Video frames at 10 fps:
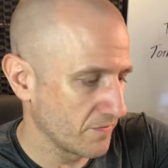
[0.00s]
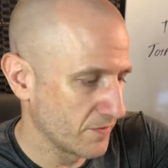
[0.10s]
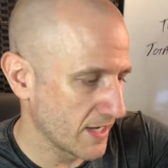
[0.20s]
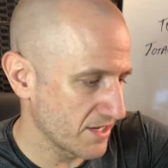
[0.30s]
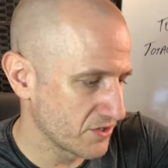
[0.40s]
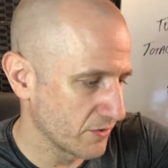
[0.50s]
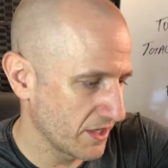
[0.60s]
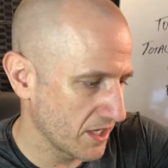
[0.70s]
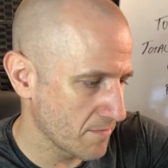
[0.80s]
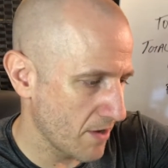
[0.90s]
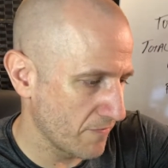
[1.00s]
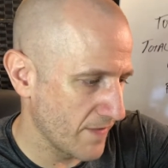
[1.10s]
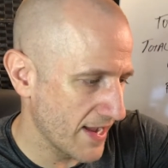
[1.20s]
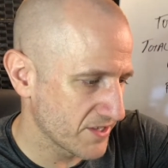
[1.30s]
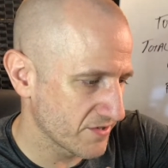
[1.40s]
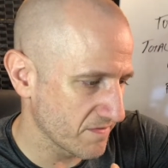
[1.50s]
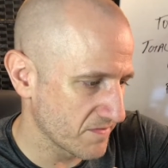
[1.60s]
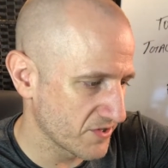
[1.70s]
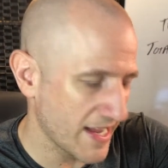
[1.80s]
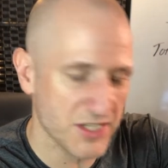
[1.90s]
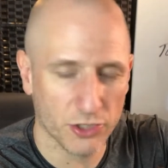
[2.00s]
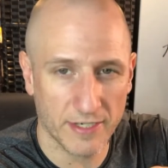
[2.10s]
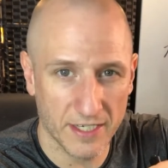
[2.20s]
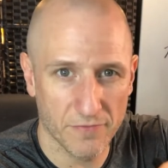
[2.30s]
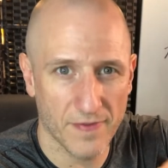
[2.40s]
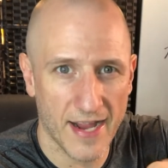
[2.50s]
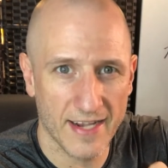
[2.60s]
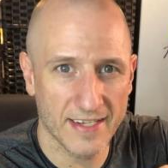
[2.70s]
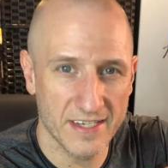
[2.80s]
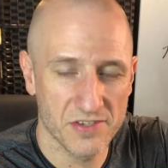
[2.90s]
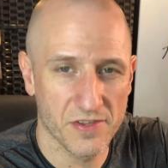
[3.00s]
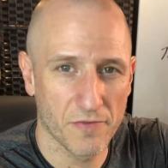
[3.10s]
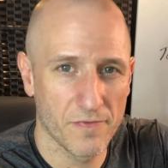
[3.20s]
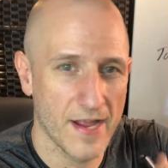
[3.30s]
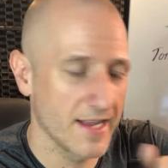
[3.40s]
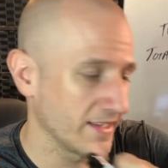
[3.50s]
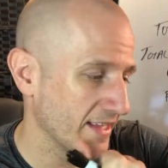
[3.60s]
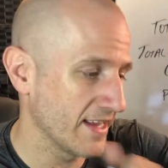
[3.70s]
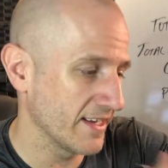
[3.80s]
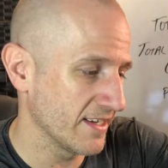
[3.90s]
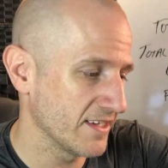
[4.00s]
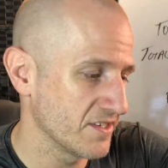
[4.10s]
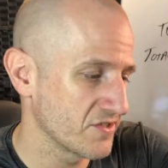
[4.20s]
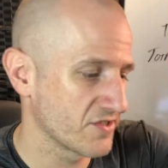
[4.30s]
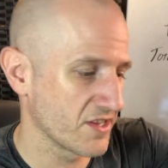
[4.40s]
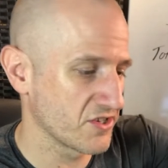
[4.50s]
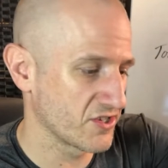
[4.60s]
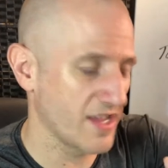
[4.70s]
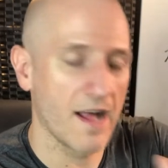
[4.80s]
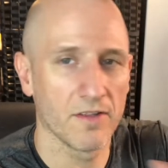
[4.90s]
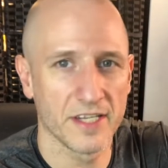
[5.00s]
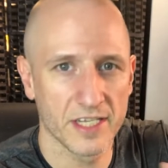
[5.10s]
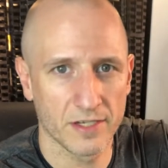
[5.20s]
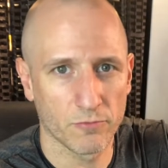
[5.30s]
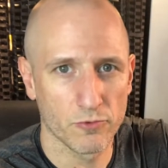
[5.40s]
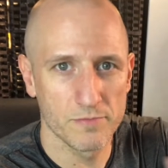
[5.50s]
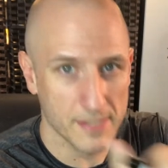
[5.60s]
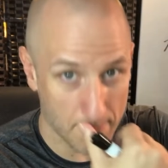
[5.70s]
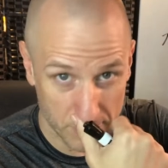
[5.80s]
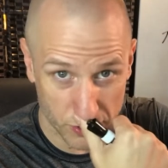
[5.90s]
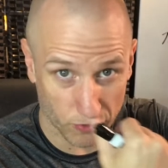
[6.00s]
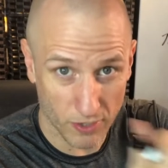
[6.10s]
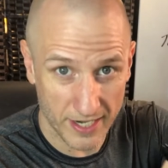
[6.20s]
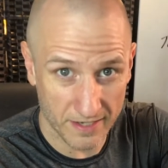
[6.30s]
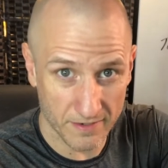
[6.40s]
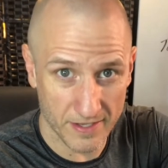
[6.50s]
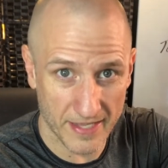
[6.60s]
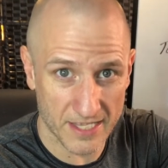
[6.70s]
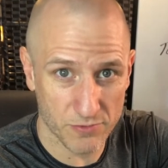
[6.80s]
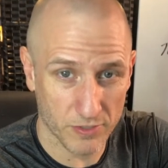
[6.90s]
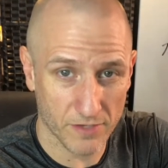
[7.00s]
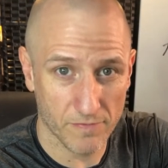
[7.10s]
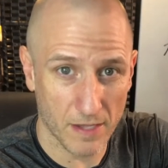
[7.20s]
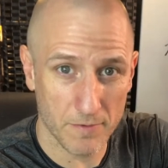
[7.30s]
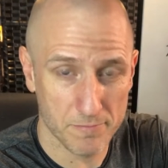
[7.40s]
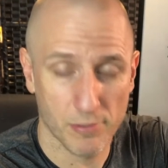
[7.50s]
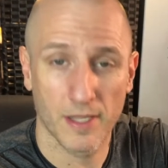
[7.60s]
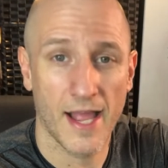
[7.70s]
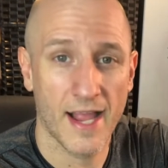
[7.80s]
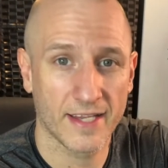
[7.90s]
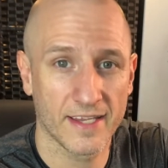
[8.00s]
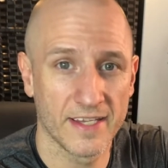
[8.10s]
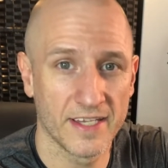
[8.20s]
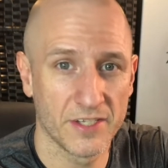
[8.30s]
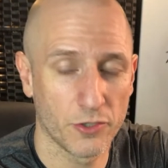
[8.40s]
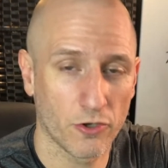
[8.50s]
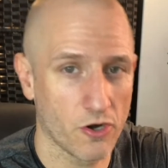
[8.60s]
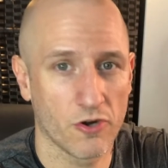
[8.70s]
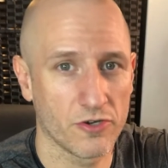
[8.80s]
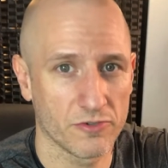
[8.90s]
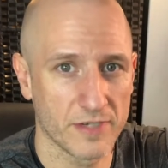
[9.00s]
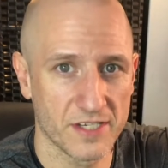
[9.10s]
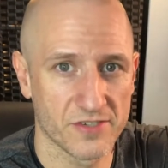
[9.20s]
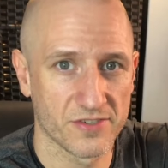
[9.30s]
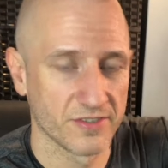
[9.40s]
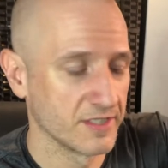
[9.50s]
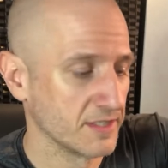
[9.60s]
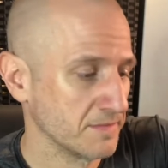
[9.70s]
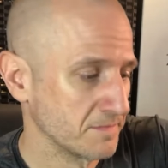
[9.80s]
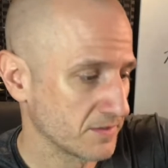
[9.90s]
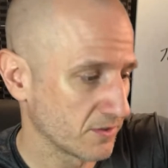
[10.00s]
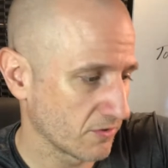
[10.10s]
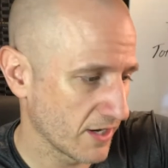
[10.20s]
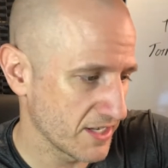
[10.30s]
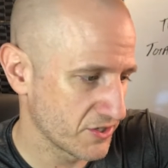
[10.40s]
If you guys know anything about fats, saturated fat is the fat that is solid in room temperature, right? And that's what develops plaque in your arteries, right?